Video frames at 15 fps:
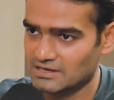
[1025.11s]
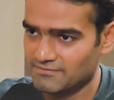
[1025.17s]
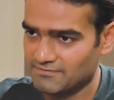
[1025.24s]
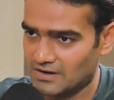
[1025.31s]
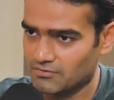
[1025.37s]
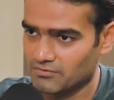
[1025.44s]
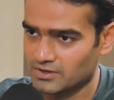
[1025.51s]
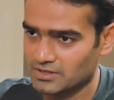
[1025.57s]

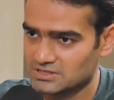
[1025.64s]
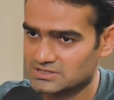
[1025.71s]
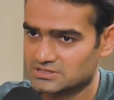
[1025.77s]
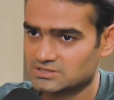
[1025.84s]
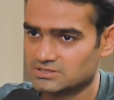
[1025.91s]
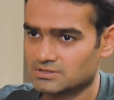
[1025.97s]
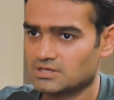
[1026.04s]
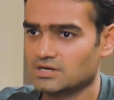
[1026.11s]

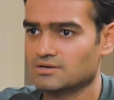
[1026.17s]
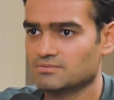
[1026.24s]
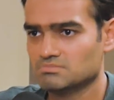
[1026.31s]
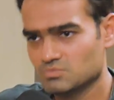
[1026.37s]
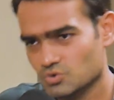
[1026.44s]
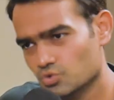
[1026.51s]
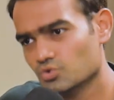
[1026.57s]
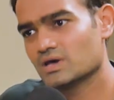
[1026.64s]
founders.
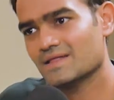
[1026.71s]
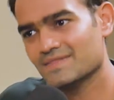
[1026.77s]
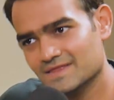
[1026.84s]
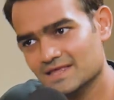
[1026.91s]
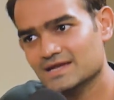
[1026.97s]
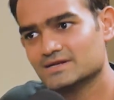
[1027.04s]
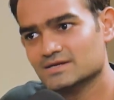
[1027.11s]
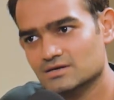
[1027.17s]
Who can
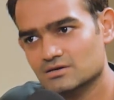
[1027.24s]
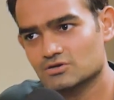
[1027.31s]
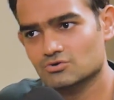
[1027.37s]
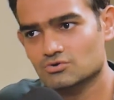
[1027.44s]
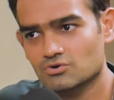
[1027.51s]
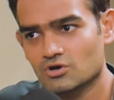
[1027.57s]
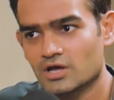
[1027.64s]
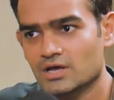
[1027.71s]
they turn
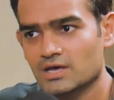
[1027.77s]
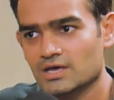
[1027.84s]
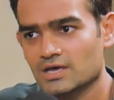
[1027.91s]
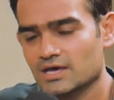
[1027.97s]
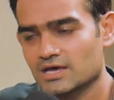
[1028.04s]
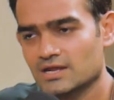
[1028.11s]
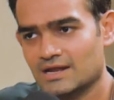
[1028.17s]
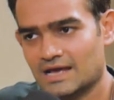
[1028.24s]
to
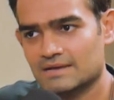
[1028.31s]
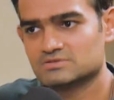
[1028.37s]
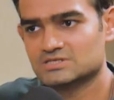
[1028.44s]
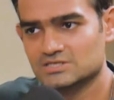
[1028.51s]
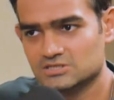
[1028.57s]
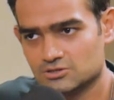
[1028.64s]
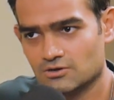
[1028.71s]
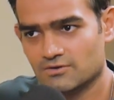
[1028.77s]
in
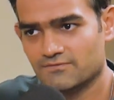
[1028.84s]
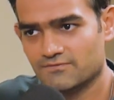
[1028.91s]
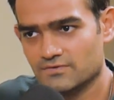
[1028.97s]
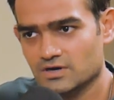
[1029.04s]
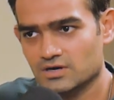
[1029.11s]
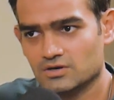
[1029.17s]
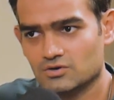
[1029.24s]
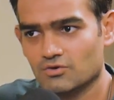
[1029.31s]
absence of
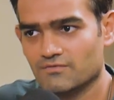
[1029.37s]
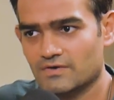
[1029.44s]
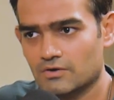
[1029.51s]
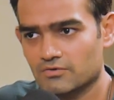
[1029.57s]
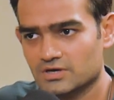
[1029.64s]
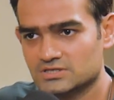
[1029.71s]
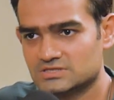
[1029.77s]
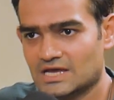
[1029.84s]

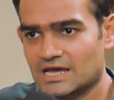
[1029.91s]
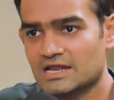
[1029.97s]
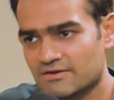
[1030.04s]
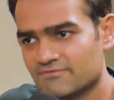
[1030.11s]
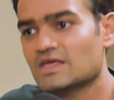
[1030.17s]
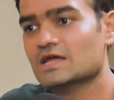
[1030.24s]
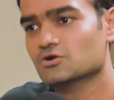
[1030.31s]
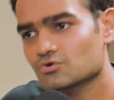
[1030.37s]
co-founders? And if
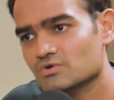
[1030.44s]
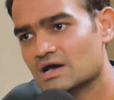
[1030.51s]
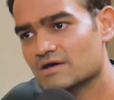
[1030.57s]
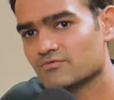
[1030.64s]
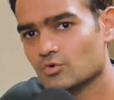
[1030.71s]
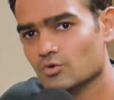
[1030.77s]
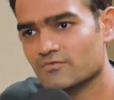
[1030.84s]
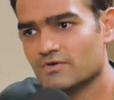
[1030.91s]
they do have
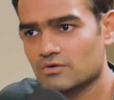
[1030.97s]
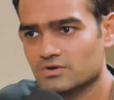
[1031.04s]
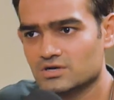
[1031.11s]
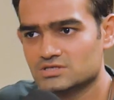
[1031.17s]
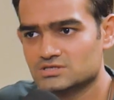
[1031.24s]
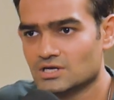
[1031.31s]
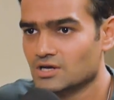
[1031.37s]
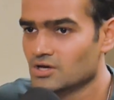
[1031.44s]

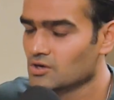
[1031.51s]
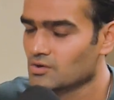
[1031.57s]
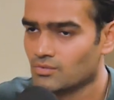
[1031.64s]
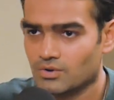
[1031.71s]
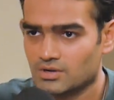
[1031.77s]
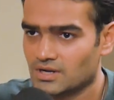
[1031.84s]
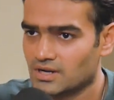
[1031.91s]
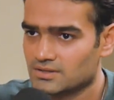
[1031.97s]
co-founders,
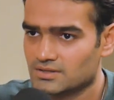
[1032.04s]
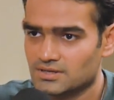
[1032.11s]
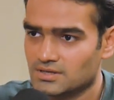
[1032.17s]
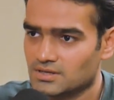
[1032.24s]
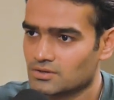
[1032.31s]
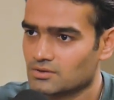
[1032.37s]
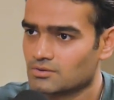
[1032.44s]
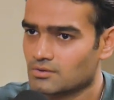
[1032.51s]
what are
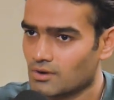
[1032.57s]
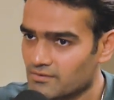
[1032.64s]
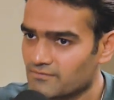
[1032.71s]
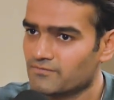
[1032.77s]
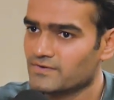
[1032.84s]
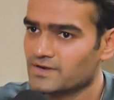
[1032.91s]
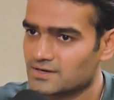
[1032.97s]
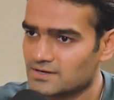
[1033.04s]
the
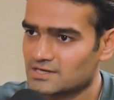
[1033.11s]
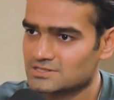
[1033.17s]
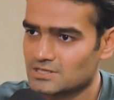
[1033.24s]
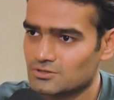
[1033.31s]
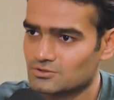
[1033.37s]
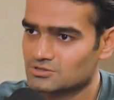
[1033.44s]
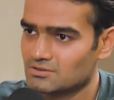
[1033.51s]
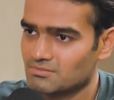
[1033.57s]
conflict
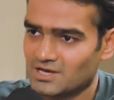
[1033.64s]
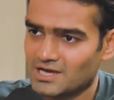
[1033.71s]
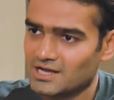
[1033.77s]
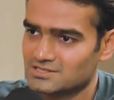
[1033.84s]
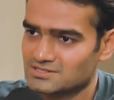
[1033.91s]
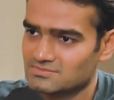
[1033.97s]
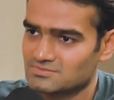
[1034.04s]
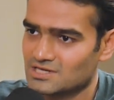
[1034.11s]
resolution
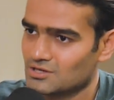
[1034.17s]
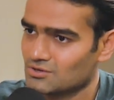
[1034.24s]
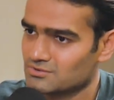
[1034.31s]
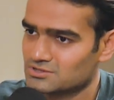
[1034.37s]
mechanisms that you would